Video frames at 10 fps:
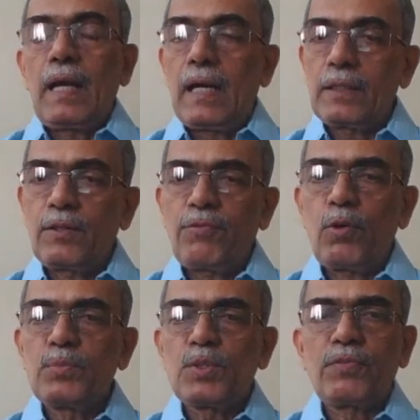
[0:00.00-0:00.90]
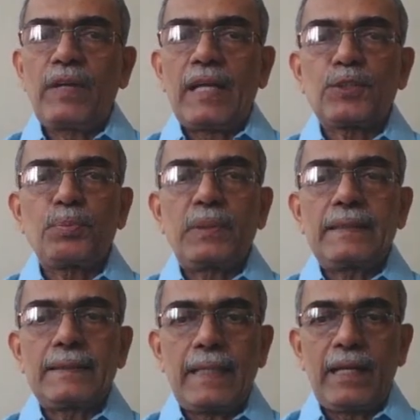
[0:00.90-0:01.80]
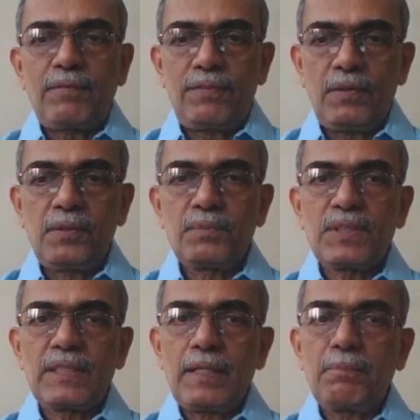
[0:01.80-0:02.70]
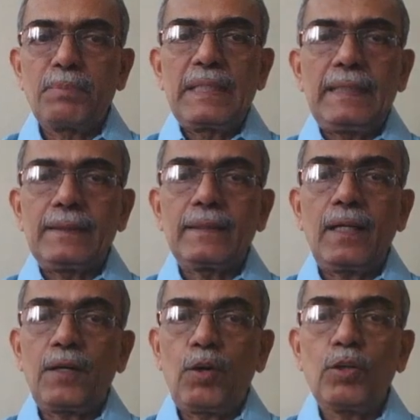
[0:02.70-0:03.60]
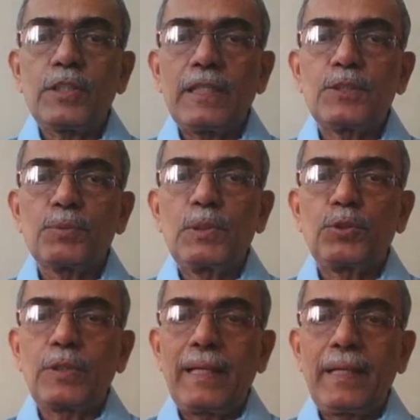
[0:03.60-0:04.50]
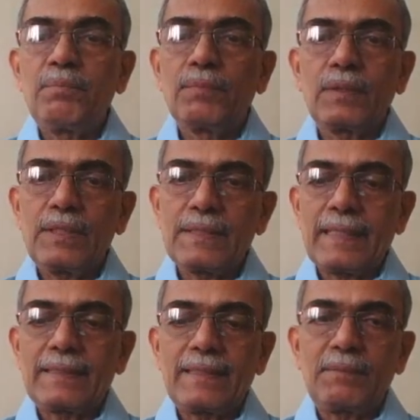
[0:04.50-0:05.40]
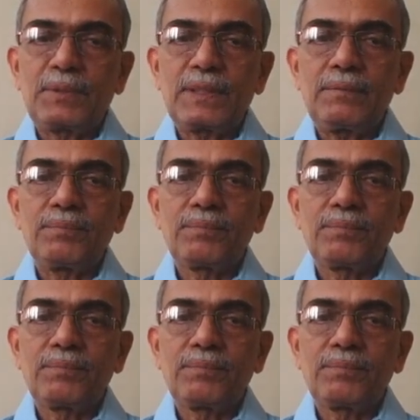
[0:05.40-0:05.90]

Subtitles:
Other forms of taxpayers like firms and companies are not eligible to claim this exemption.